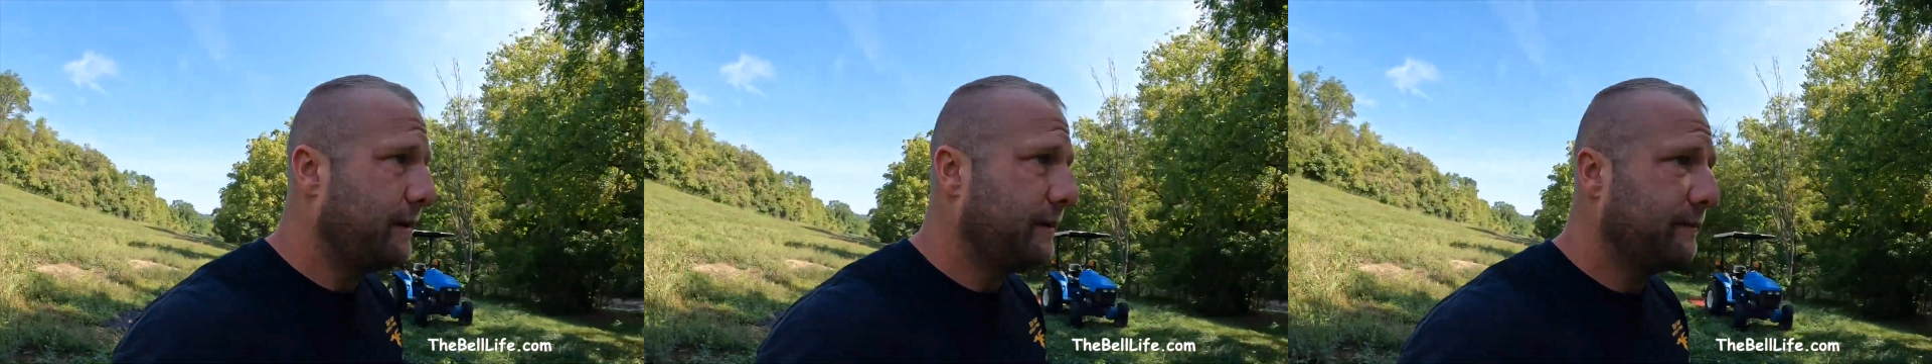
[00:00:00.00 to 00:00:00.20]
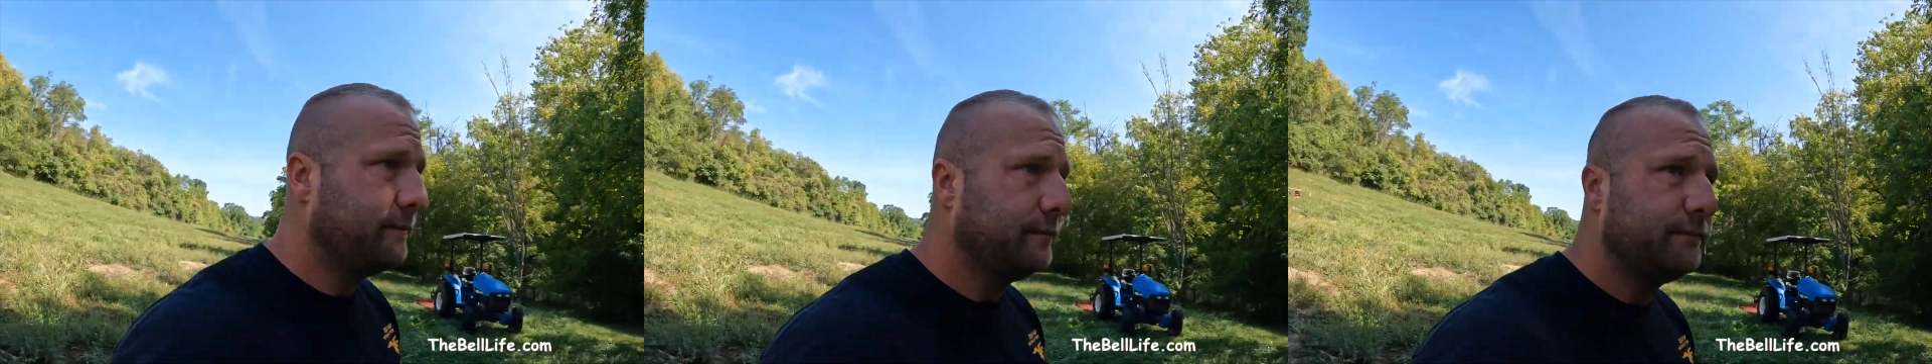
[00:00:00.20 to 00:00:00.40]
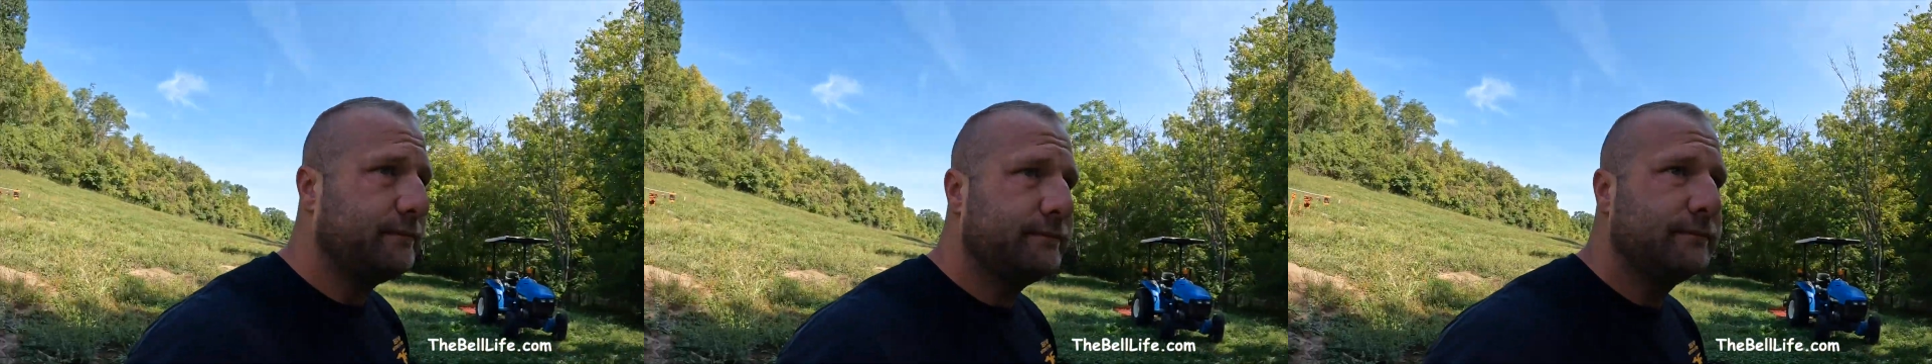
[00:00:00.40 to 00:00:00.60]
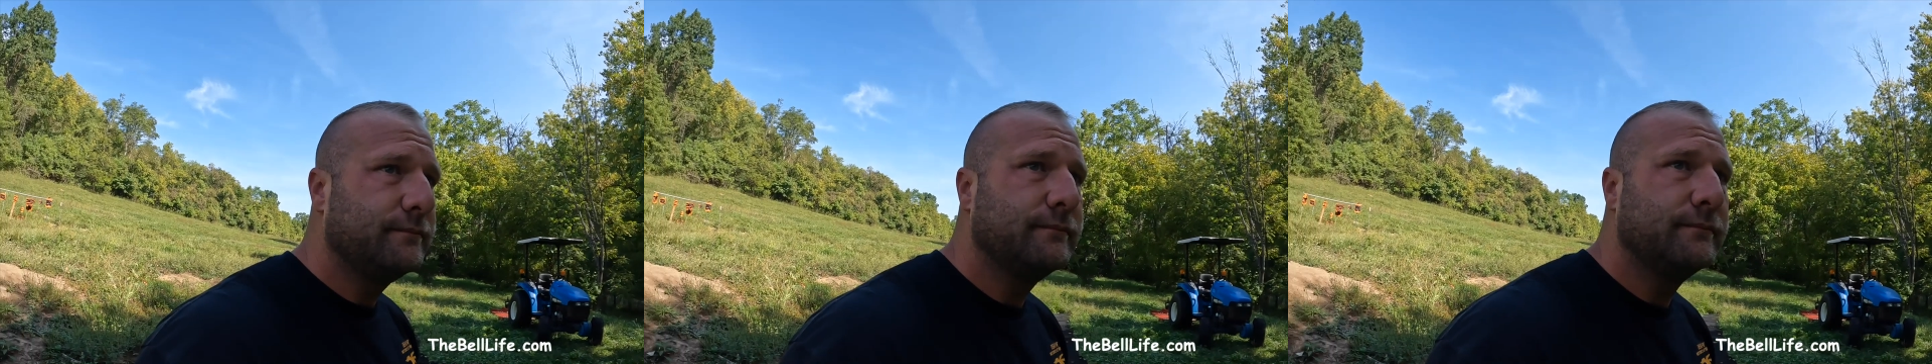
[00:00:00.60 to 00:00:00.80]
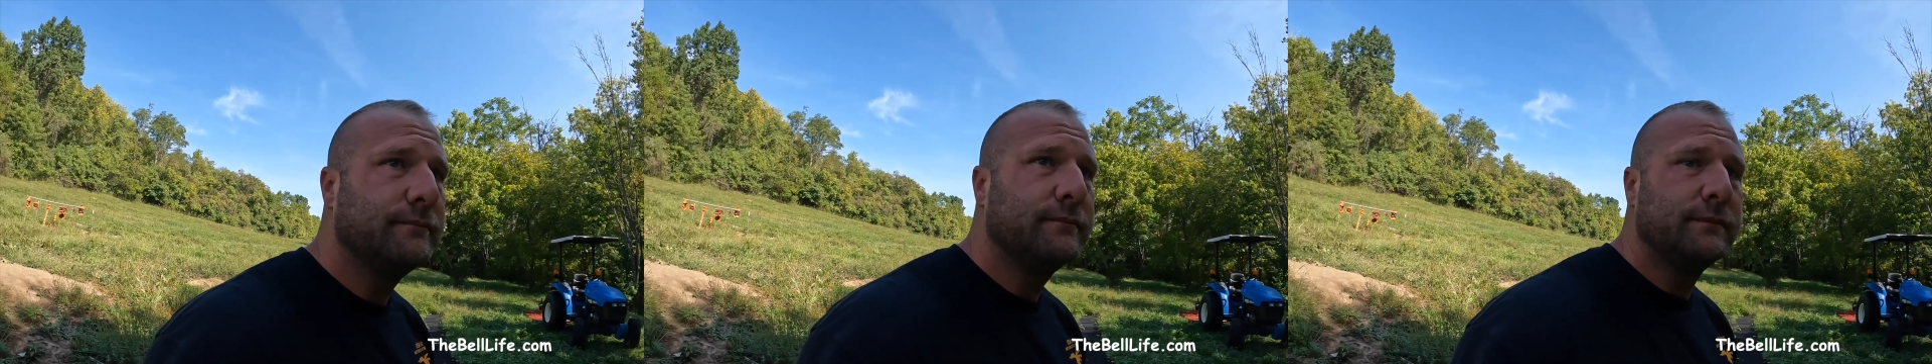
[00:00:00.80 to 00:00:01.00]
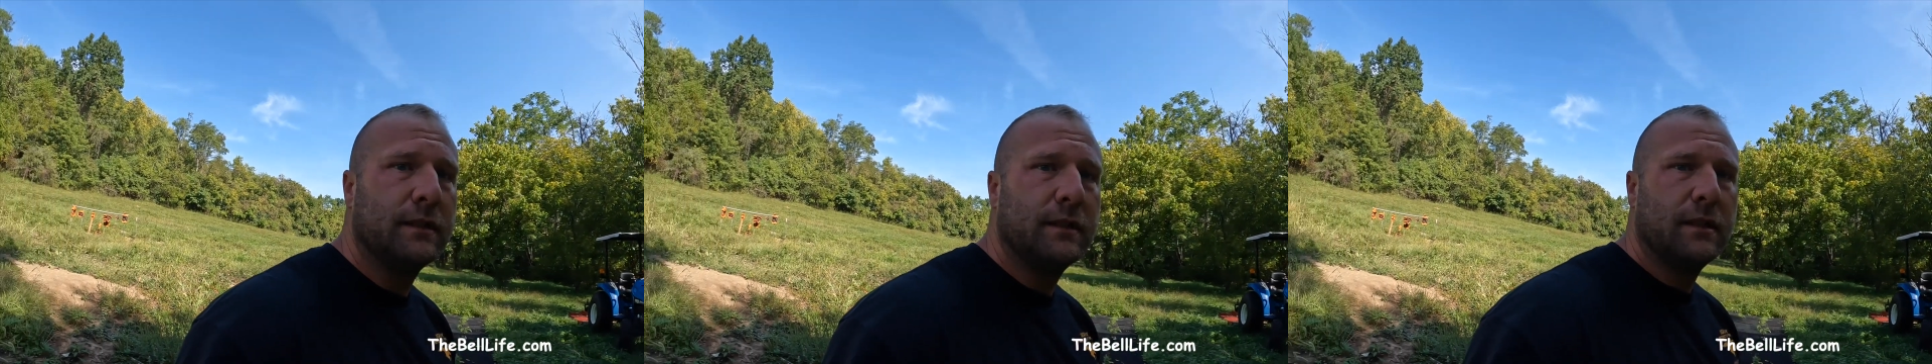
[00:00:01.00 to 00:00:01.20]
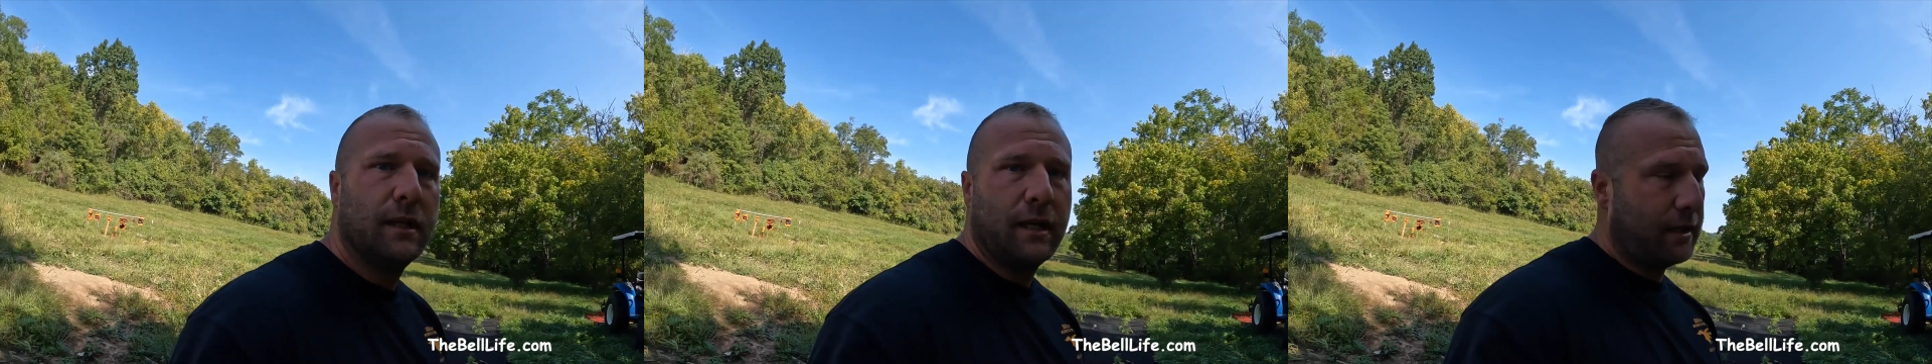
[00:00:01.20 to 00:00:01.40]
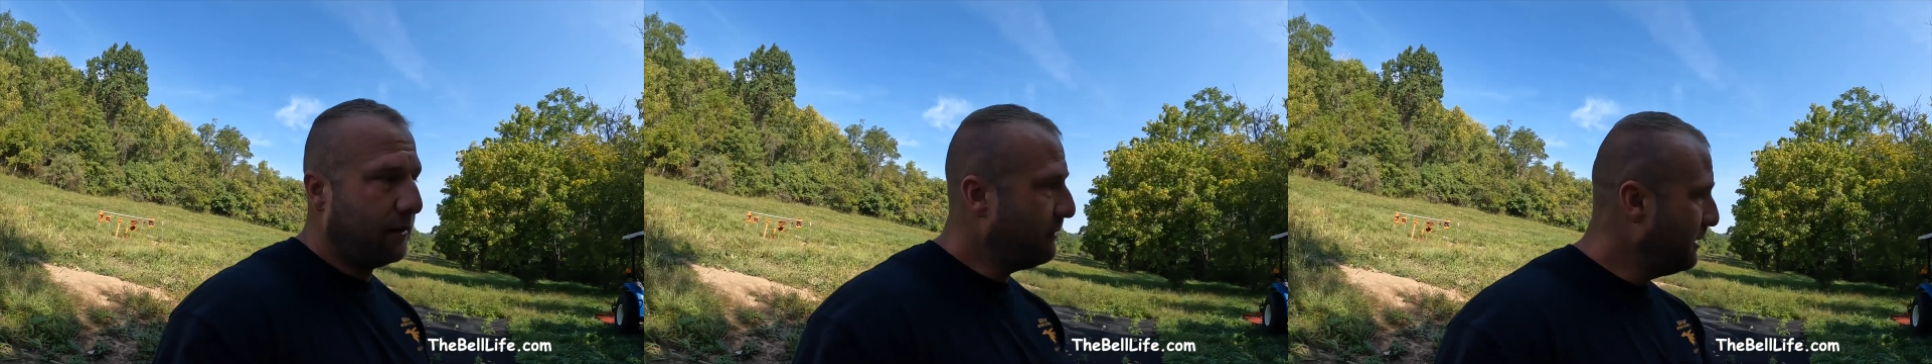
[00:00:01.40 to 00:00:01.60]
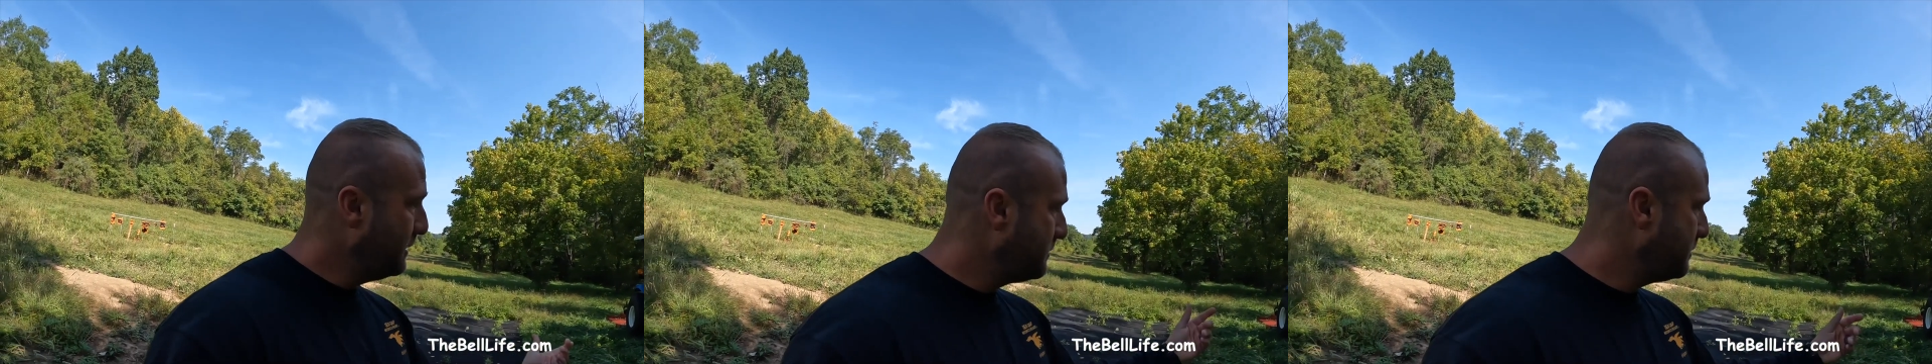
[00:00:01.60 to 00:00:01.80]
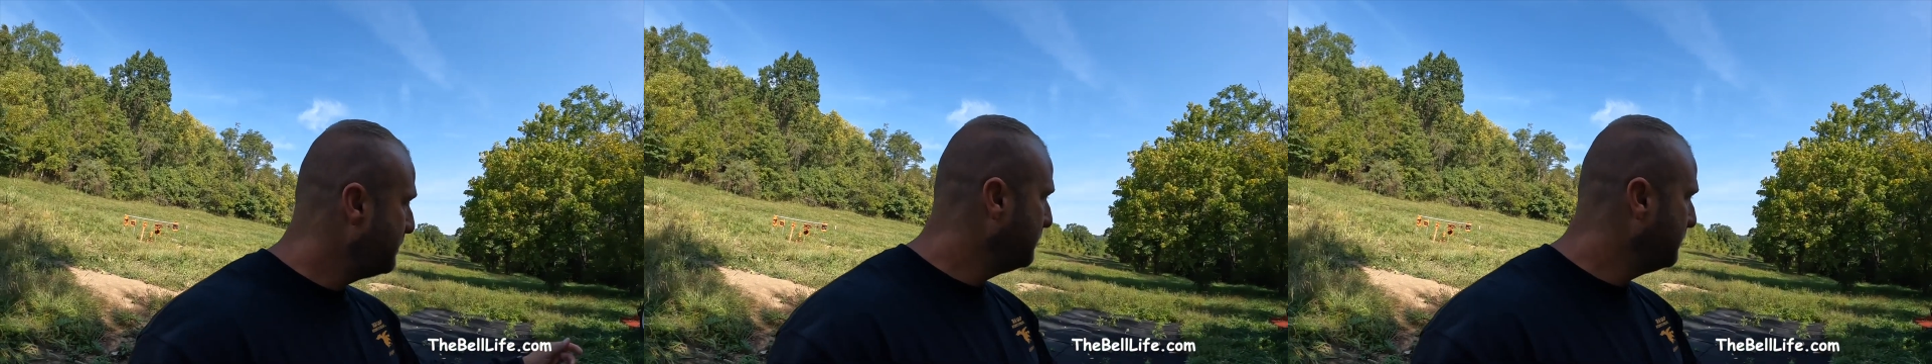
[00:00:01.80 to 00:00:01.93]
but anyways,